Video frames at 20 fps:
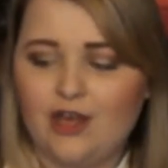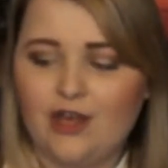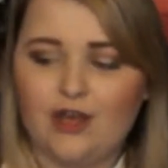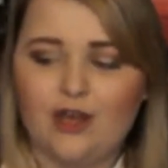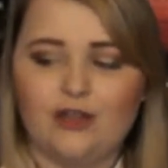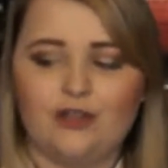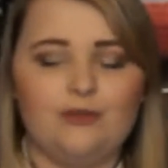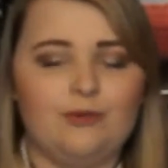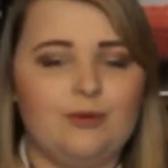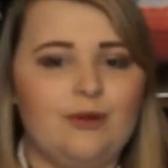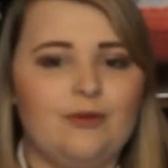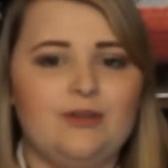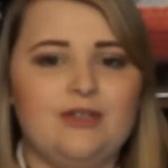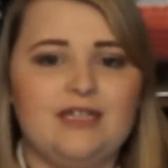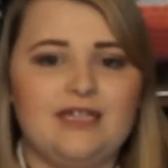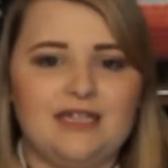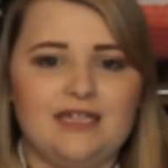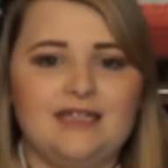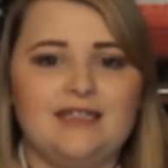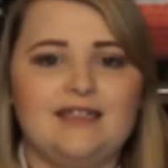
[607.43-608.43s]
You only
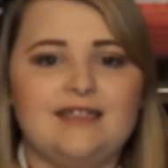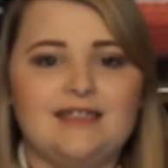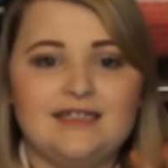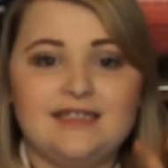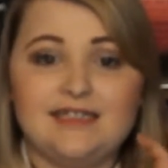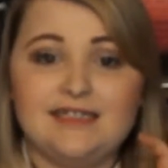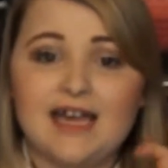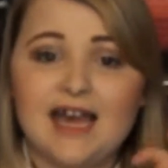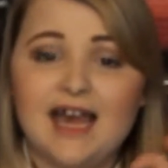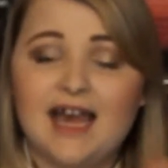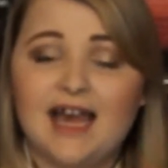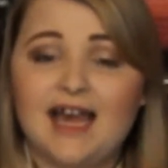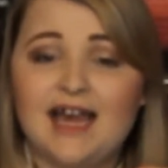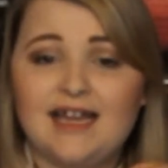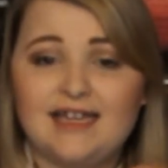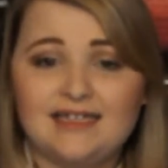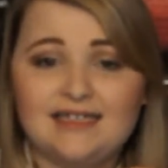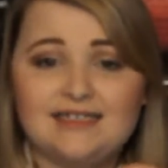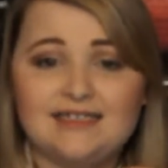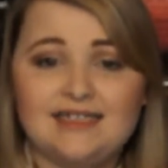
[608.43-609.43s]
need the
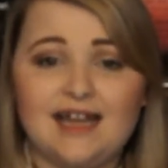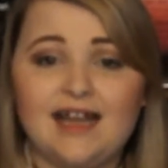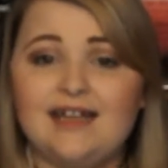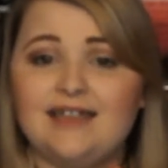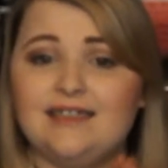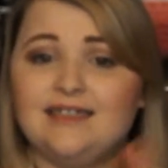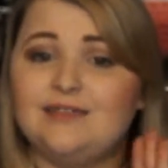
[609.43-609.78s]
tiniest